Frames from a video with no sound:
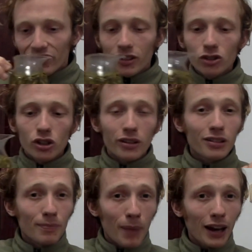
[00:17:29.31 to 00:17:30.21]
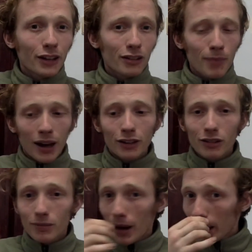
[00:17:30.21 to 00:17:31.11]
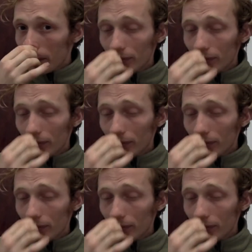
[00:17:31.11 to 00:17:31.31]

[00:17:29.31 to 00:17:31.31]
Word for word: just smell it, smell it, smell it,